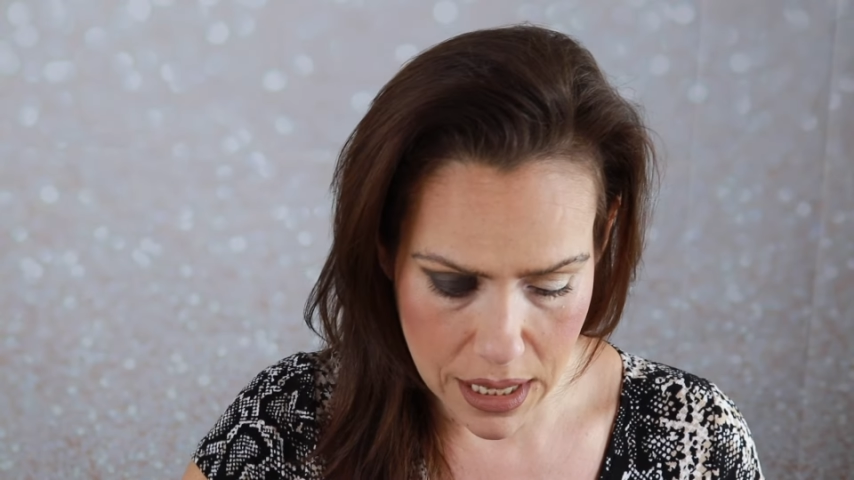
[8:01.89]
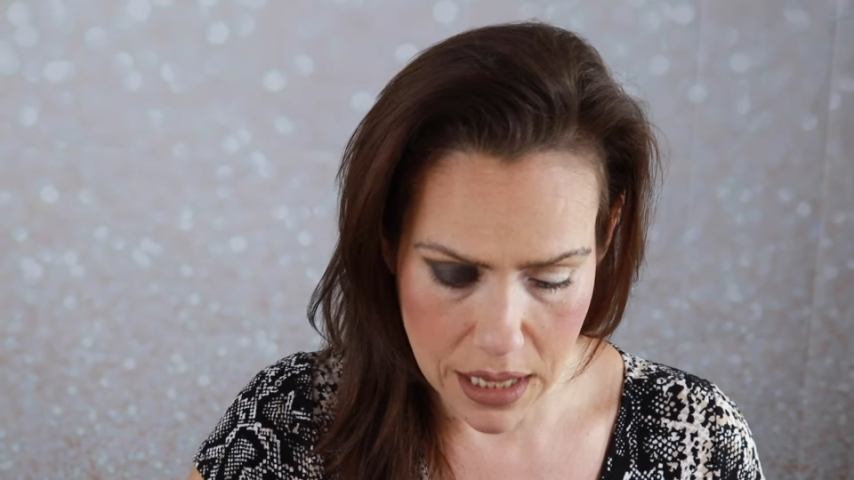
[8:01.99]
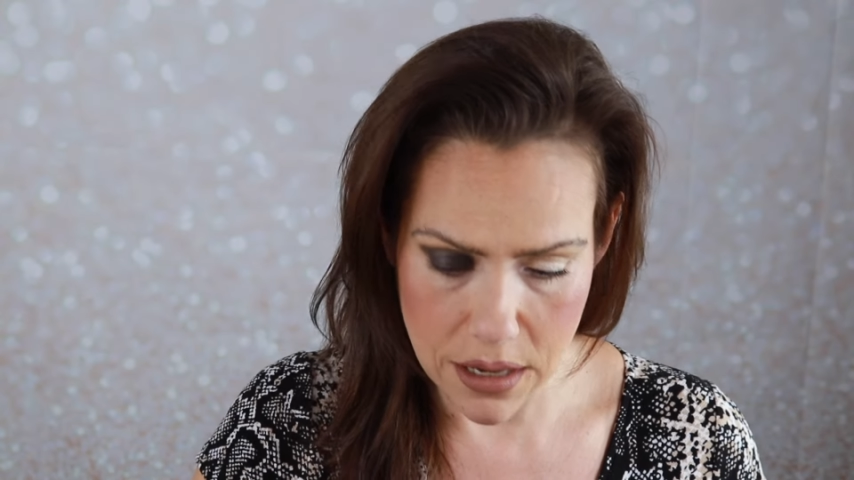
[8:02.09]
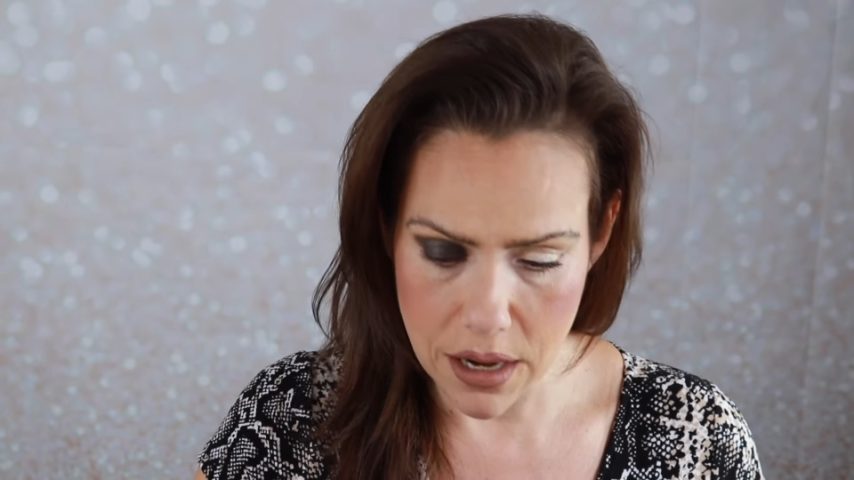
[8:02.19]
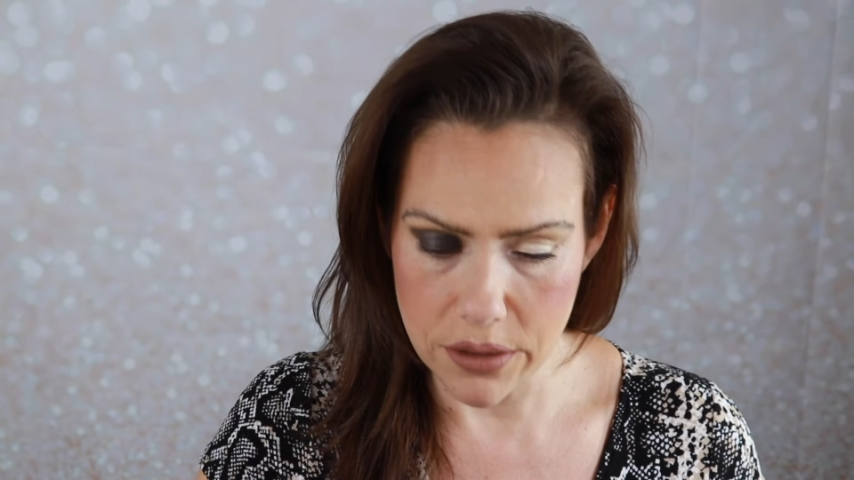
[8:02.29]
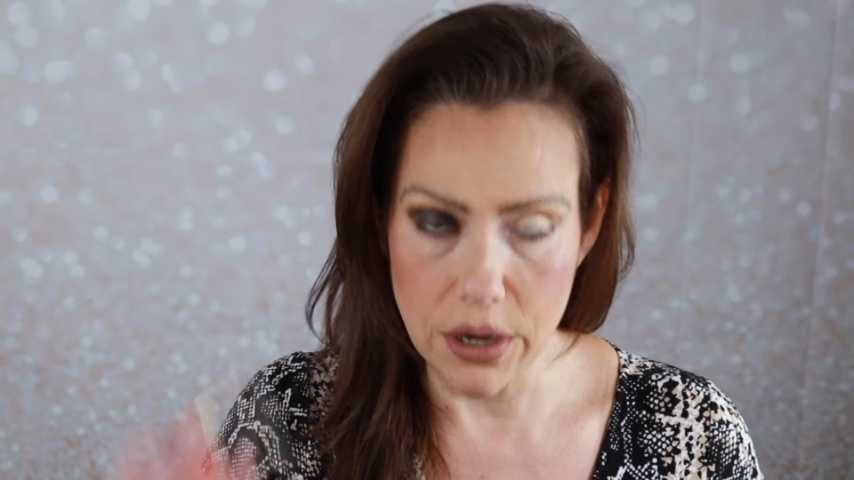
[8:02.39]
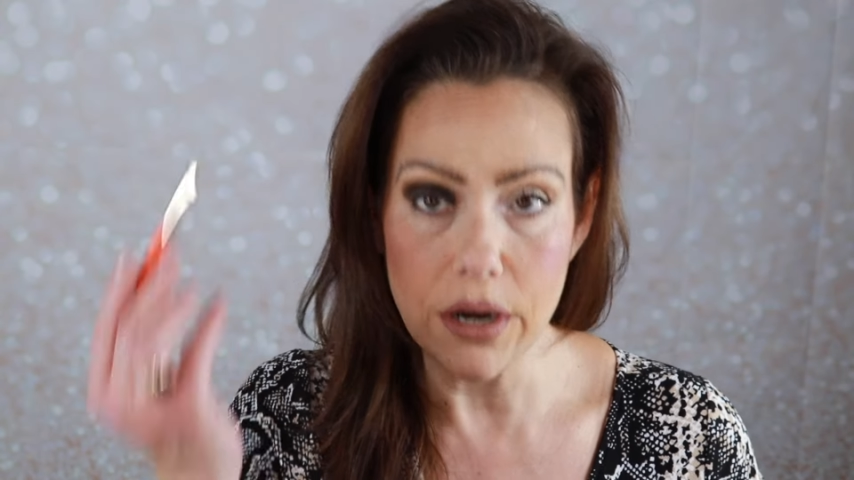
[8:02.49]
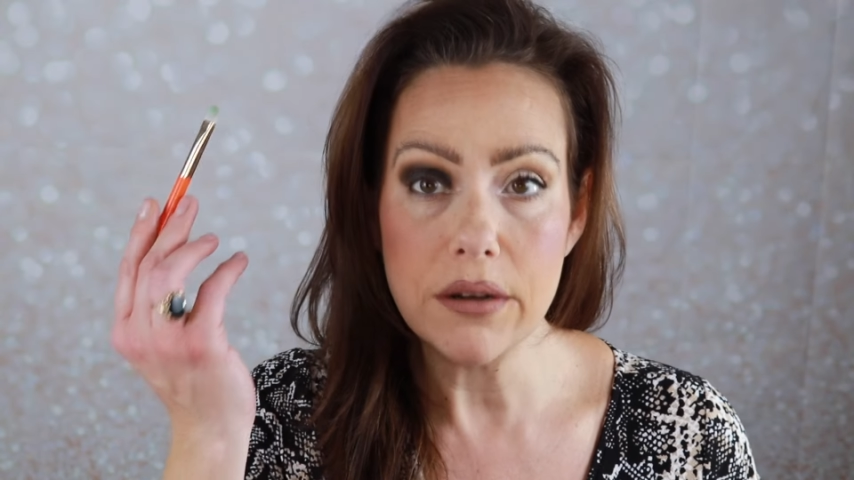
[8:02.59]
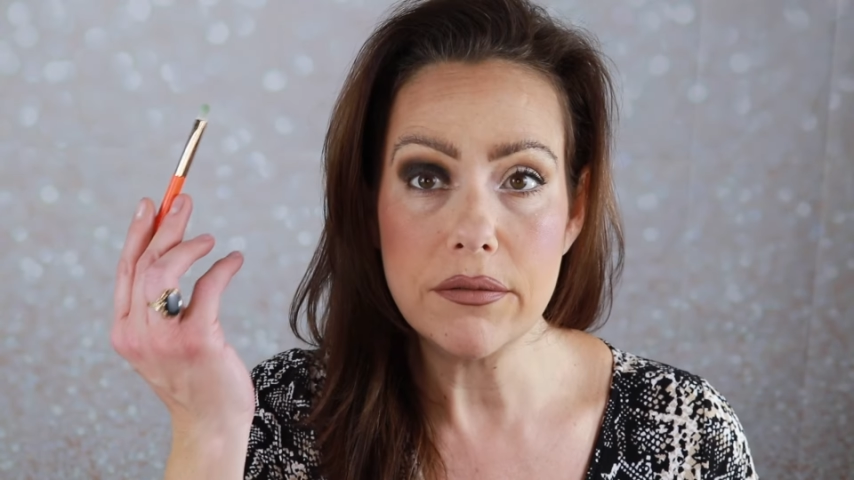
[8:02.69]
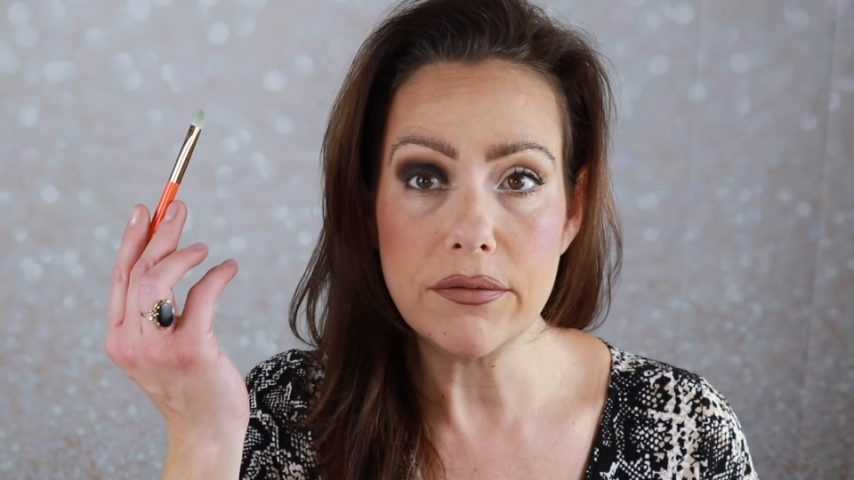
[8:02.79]

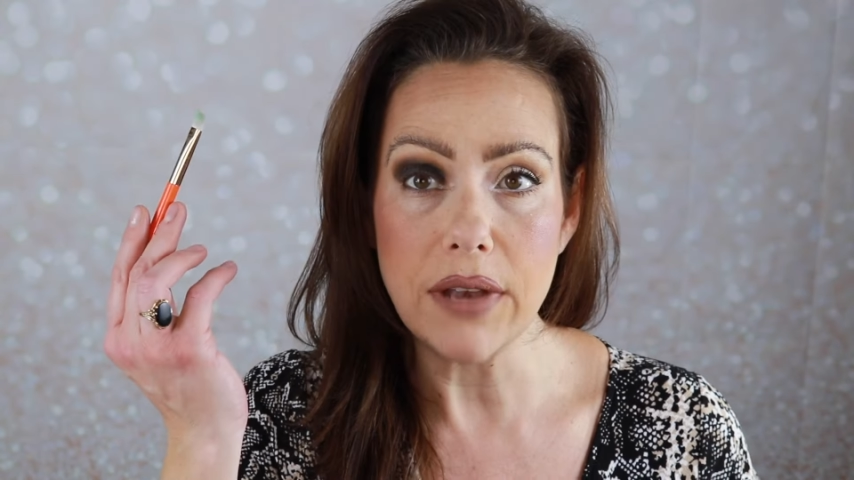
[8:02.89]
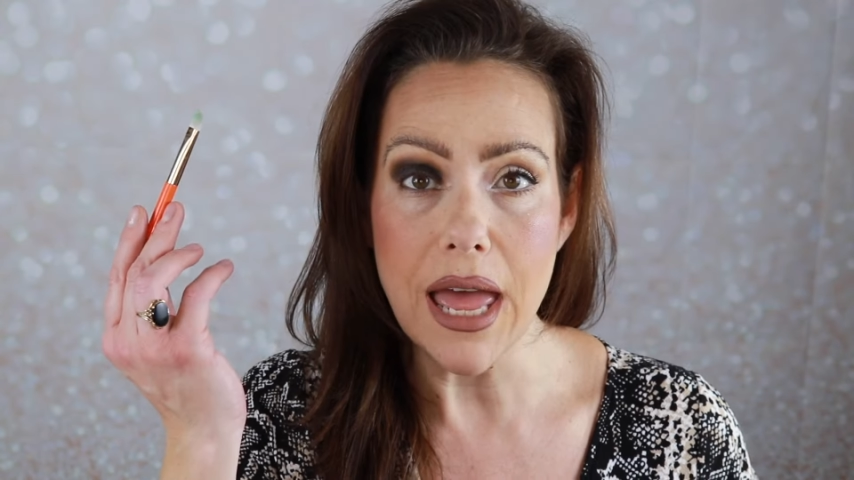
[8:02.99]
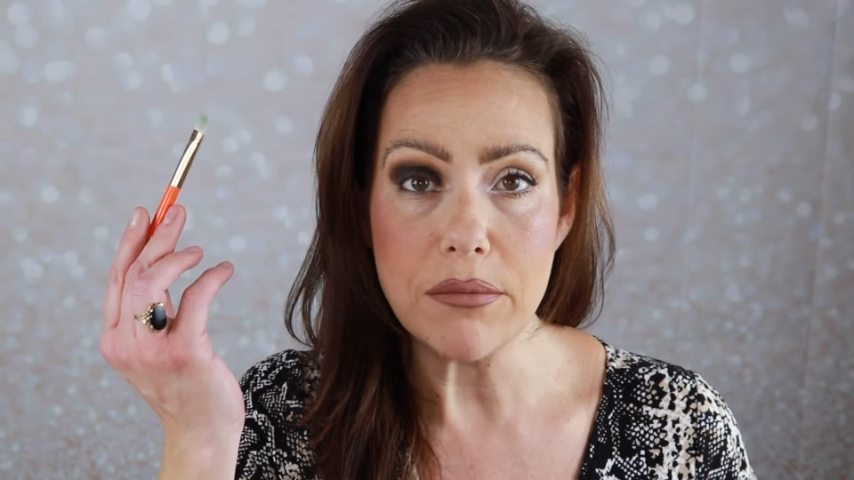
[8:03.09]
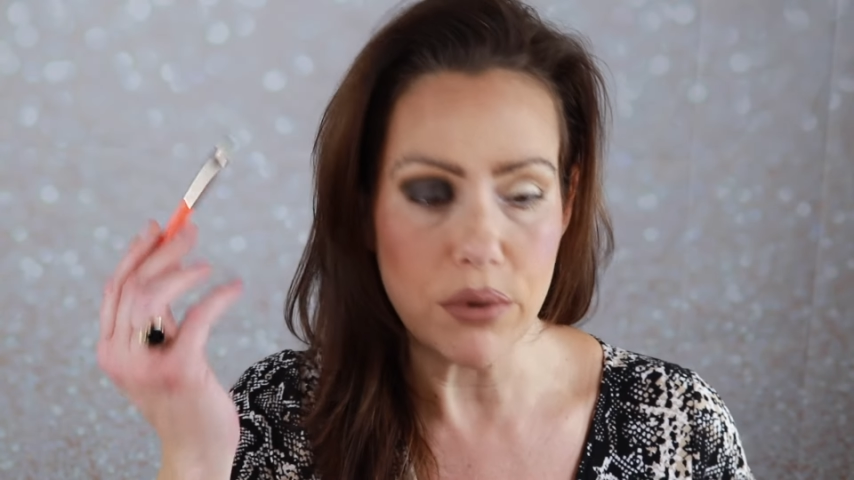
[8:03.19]
another flat